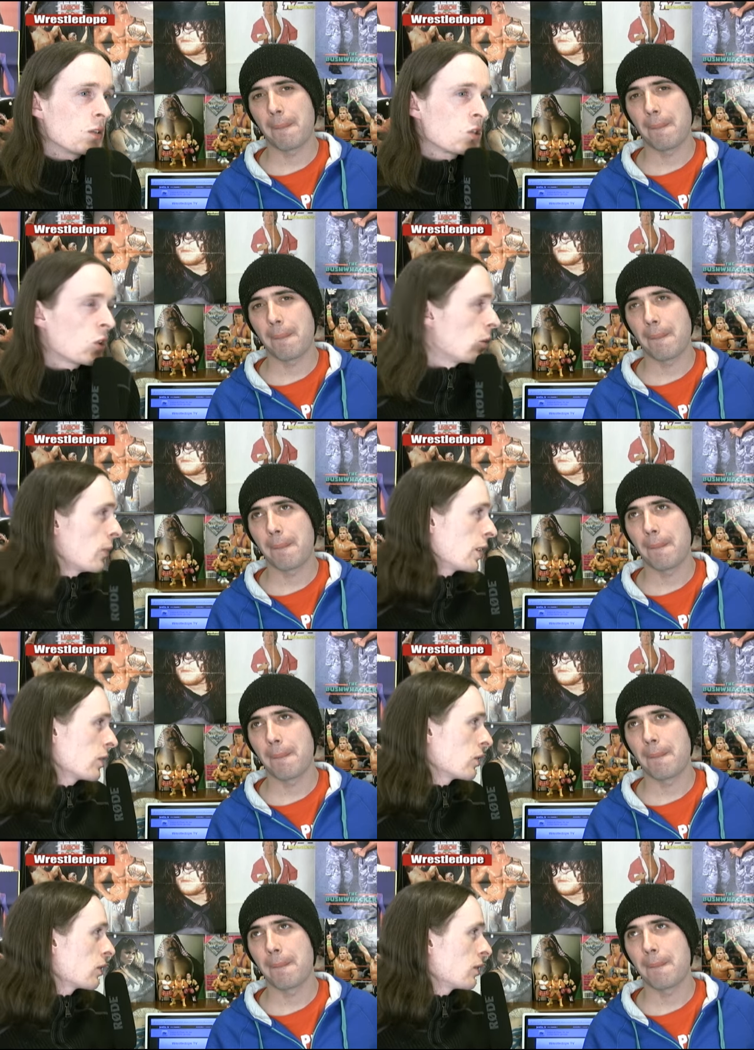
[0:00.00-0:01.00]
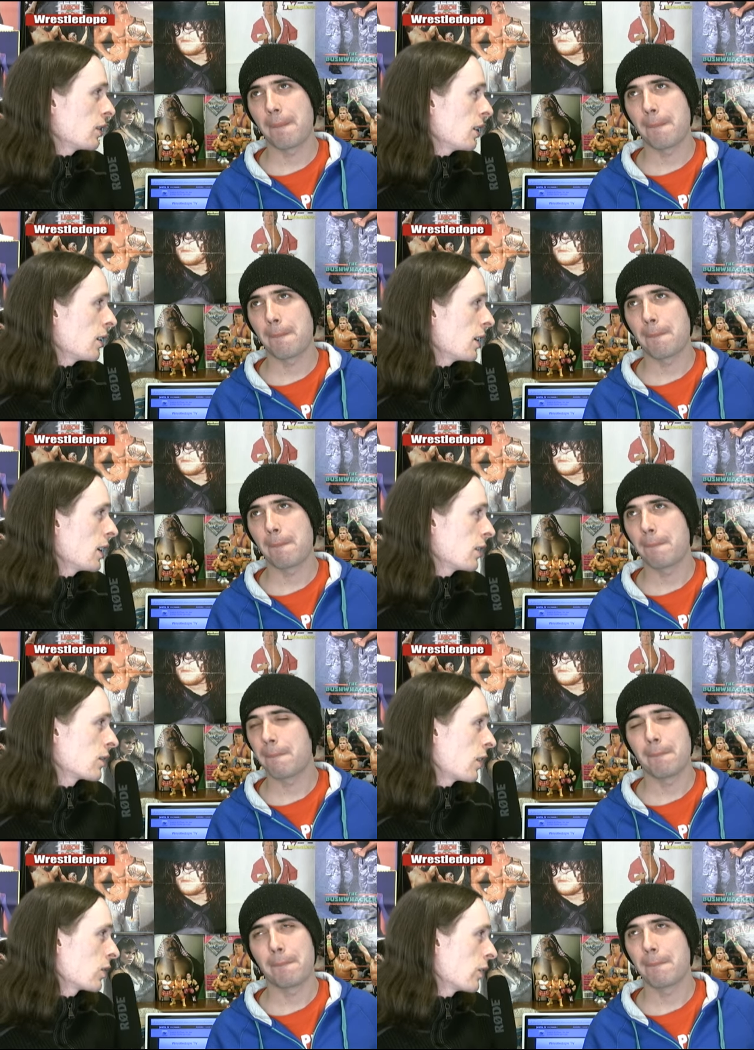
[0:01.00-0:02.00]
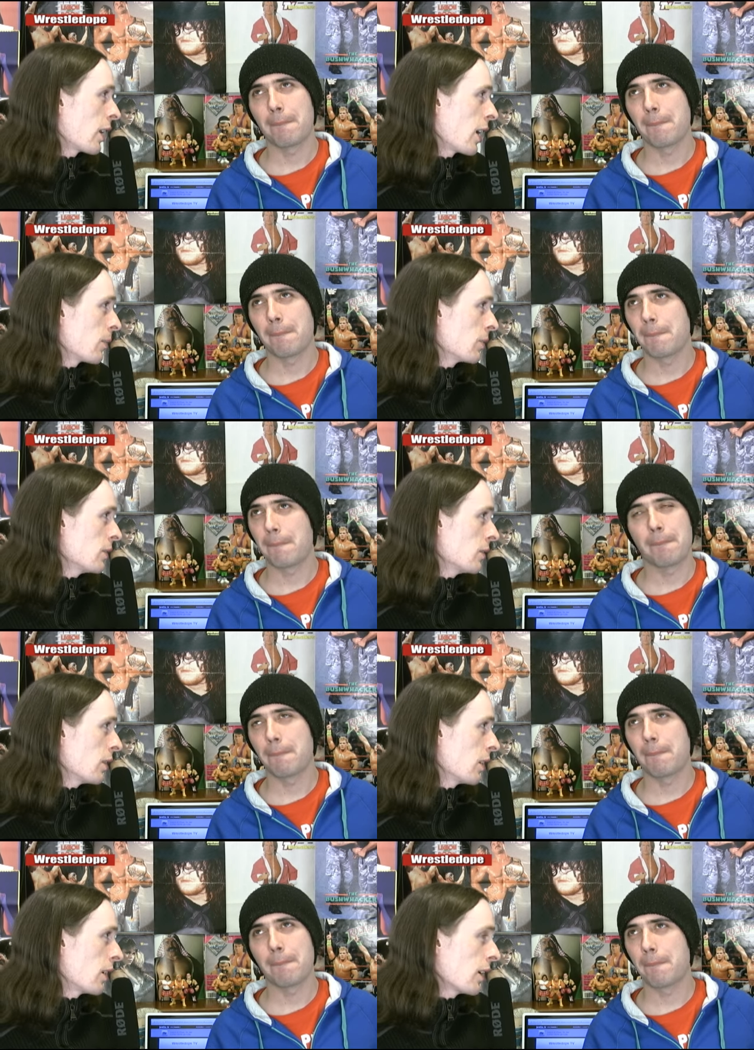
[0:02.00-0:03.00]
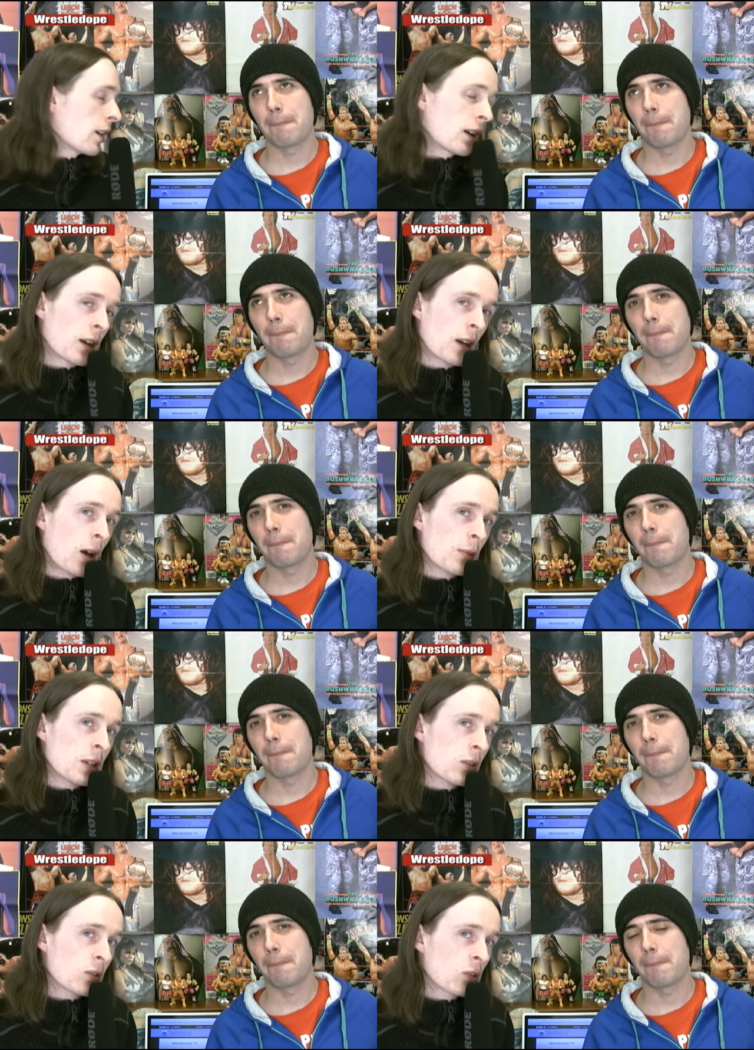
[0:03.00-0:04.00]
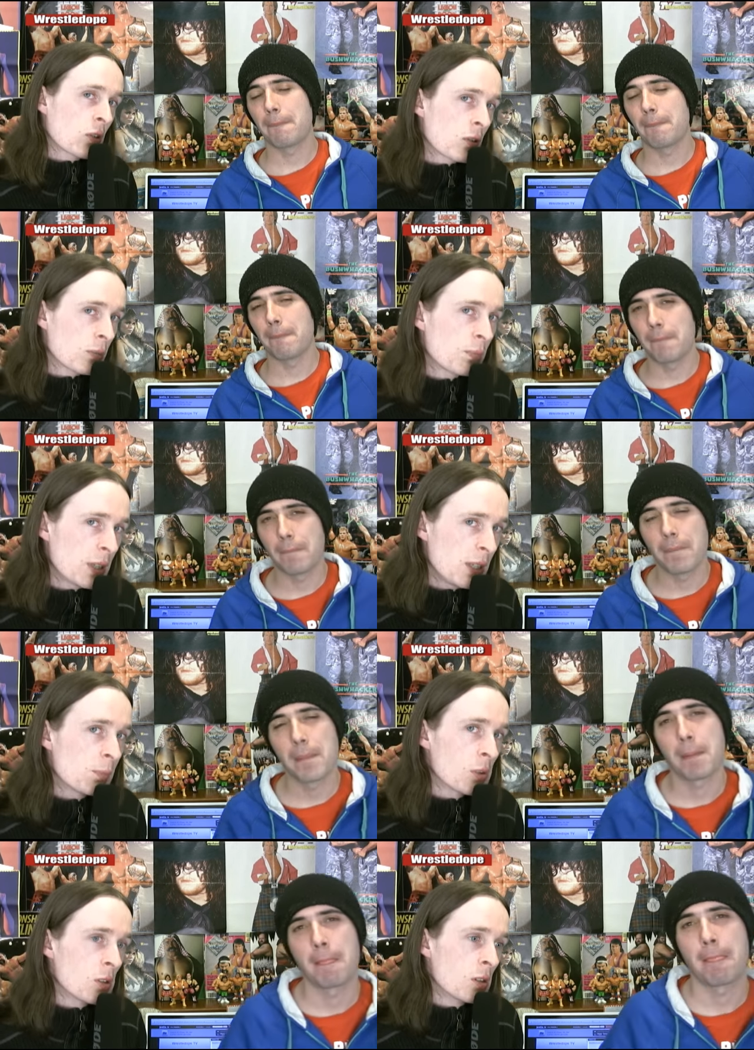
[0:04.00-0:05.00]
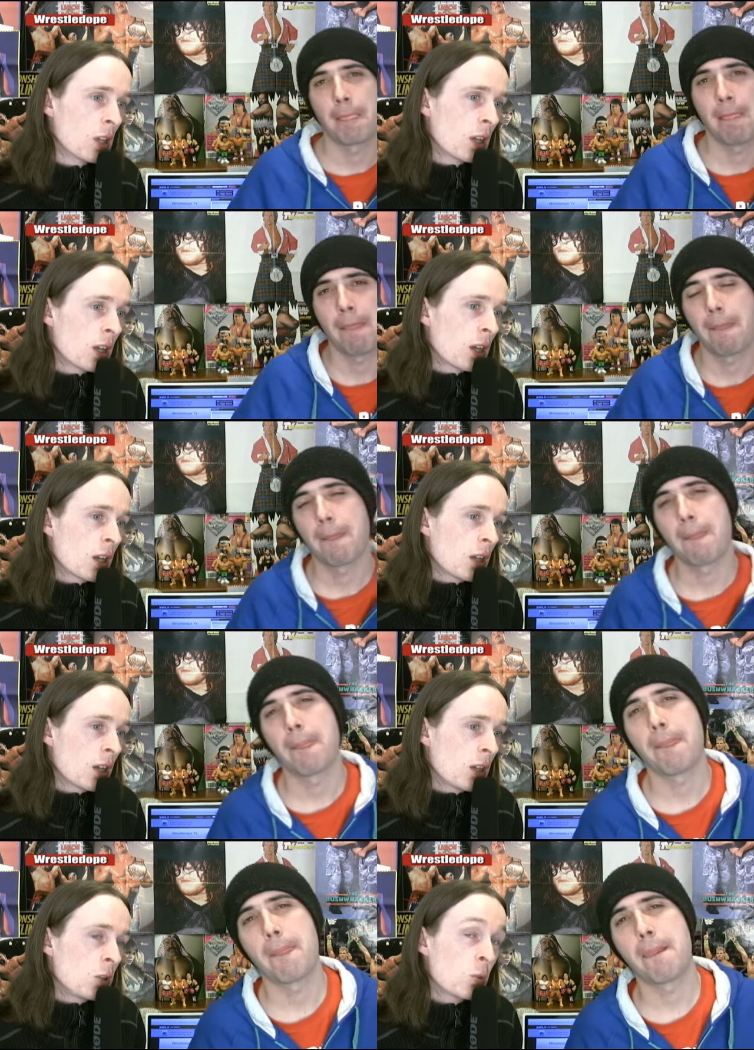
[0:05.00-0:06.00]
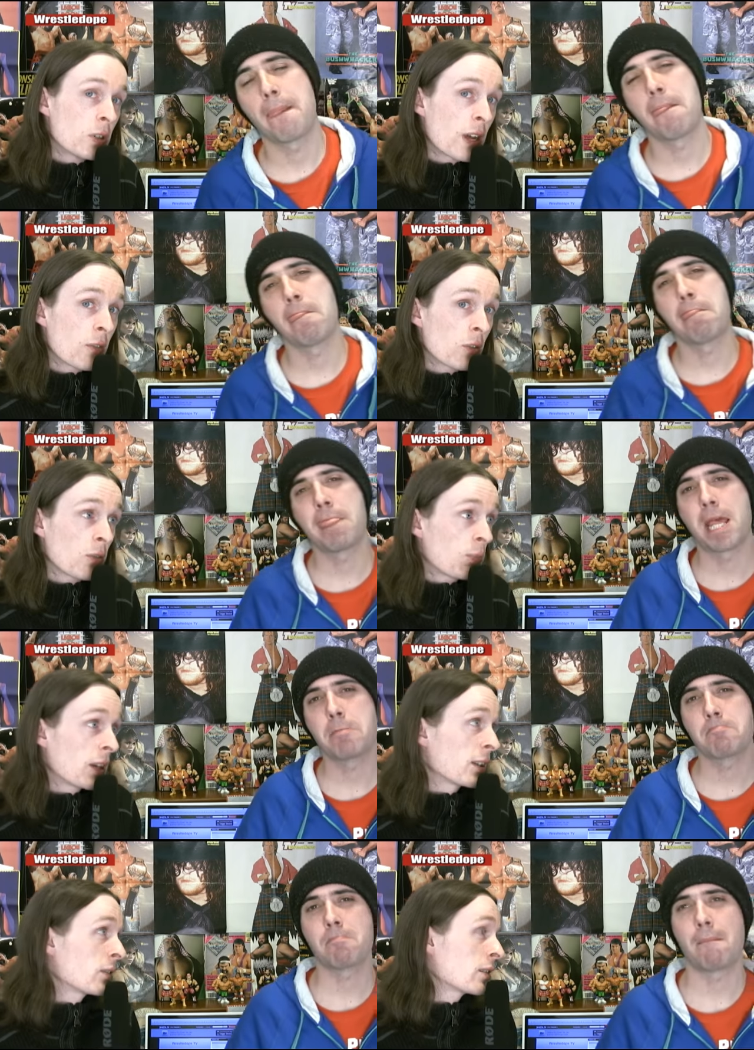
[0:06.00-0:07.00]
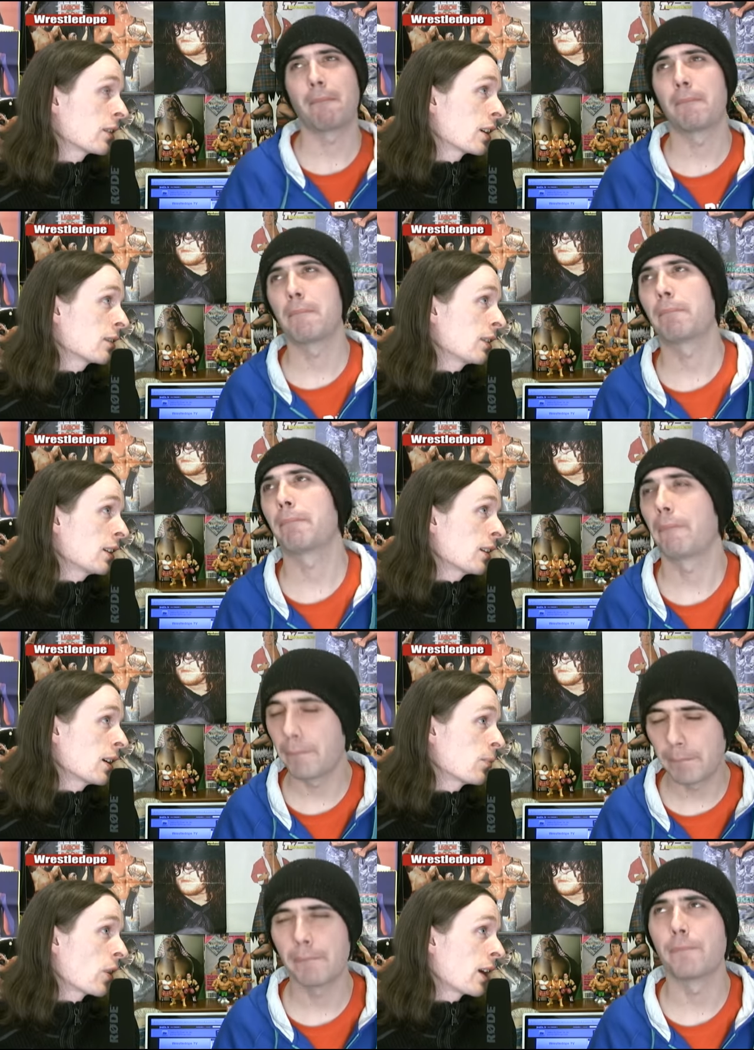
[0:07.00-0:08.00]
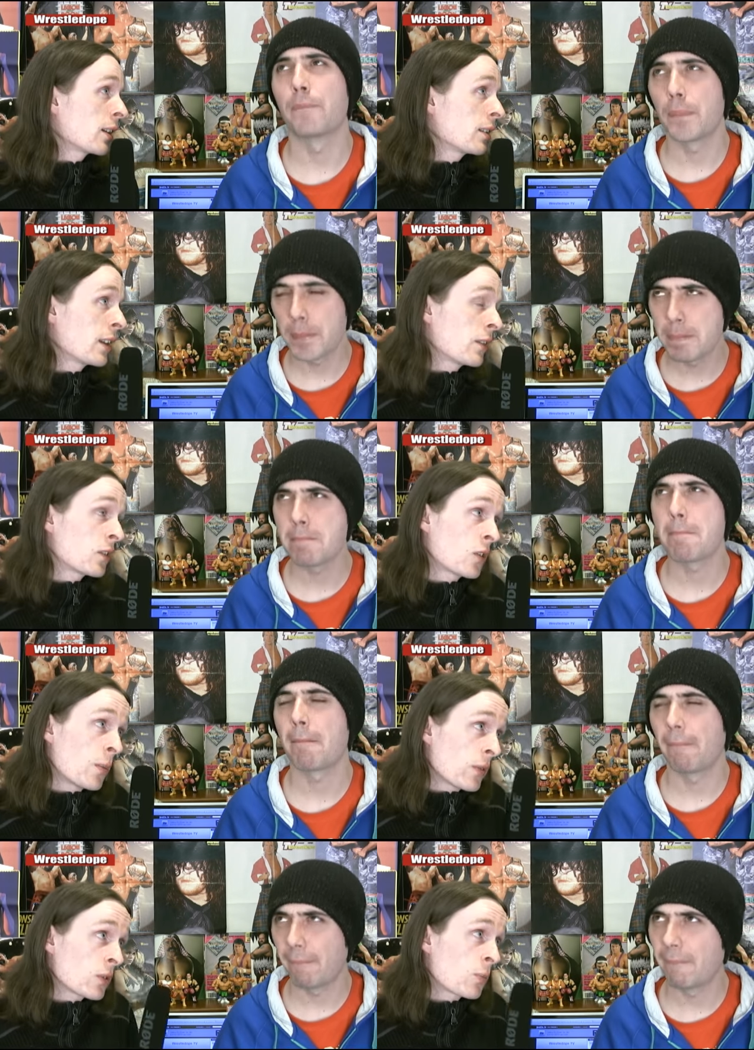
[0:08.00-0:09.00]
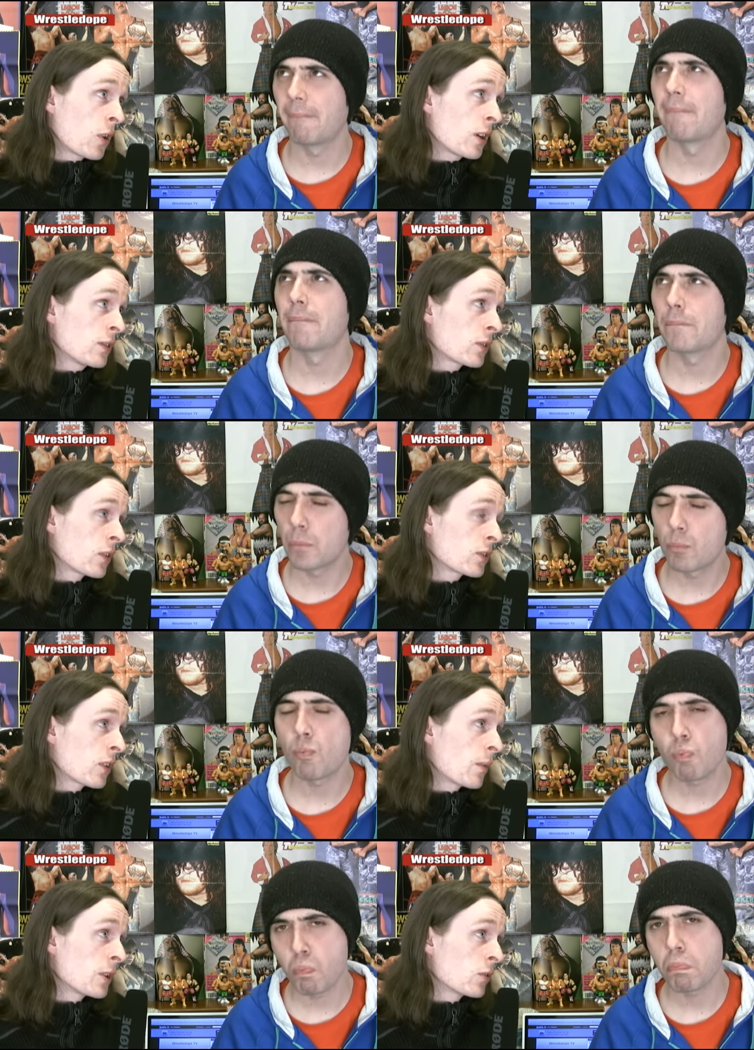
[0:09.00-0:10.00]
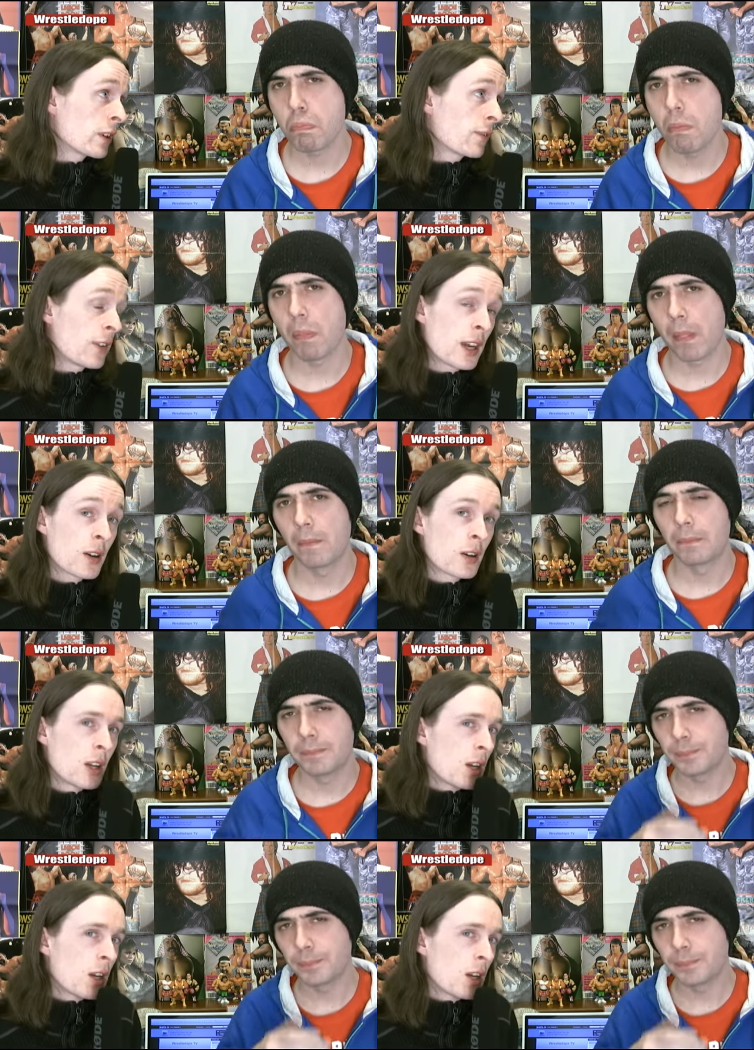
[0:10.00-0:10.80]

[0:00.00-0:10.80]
Speaker 1: Shawn Michaels and TNA, it's not going to happen. Uh, I mean, there's certain people you would never have placed in that TNA bracket. They, some have surprised us. I mean, Ric Flair,